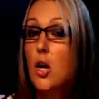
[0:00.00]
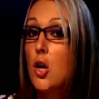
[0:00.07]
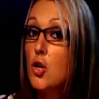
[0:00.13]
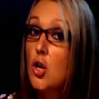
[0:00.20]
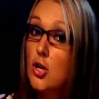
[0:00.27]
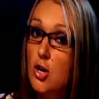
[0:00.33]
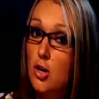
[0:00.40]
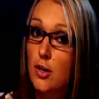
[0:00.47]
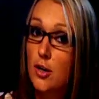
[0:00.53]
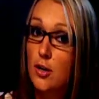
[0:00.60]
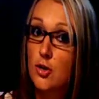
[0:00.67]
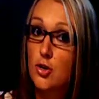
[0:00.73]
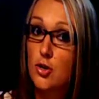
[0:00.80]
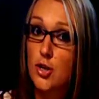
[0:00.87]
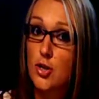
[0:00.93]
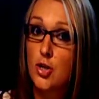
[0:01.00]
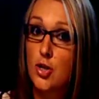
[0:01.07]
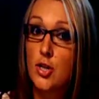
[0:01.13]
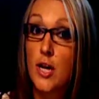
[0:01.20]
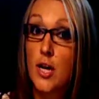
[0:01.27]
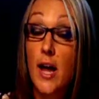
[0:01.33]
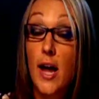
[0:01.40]
not talking to
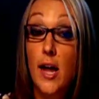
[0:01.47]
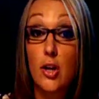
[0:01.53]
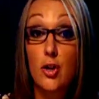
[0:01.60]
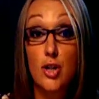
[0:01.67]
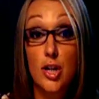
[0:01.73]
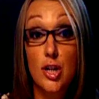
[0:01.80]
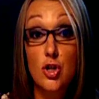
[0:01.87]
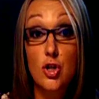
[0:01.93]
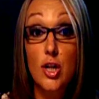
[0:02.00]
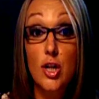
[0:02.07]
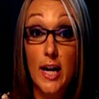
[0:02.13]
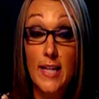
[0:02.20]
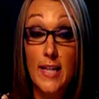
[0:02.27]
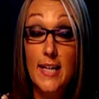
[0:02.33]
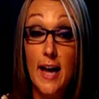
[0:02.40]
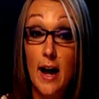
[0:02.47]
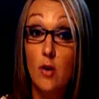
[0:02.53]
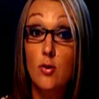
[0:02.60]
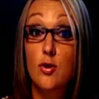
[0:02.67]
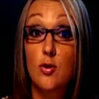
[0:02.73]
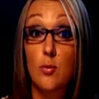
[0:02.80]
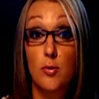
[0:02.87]
strangers and you teach your kids how
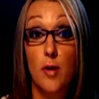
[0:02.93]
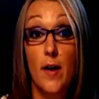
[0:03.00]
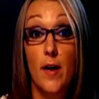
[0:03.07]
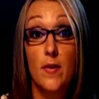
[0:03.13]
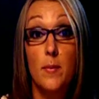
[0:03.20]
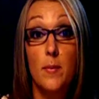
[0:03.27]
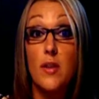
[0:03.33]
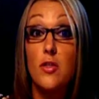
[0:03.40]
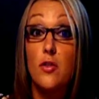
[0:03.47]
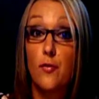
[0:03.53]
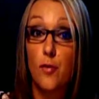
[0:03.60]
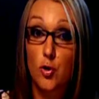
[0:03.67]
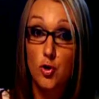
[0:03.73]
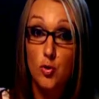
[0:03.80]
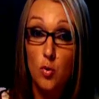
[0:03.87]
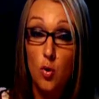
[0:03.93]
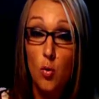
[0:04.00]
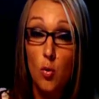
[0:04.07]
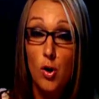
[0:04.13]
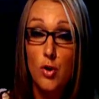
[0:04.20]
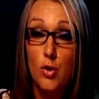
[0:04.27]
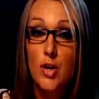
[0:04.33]
to apply them in the virtual
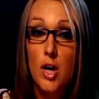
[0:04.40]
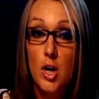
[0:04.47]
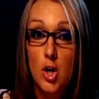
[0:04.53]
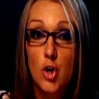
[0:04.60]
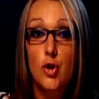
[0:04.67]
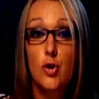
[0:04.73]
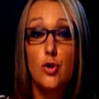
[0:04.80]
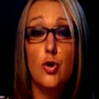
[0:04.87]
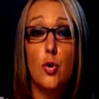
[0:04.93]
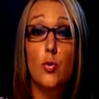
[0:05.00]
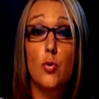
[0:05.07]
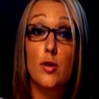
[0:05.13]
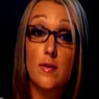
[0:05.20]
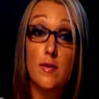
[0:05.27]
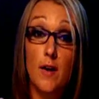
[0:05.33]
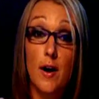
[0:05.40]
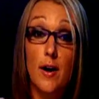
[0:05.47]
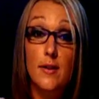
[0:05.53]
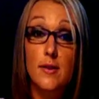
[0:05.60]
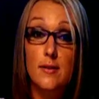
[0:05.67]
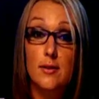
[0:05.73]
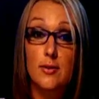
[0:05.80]
world, you're totally fine.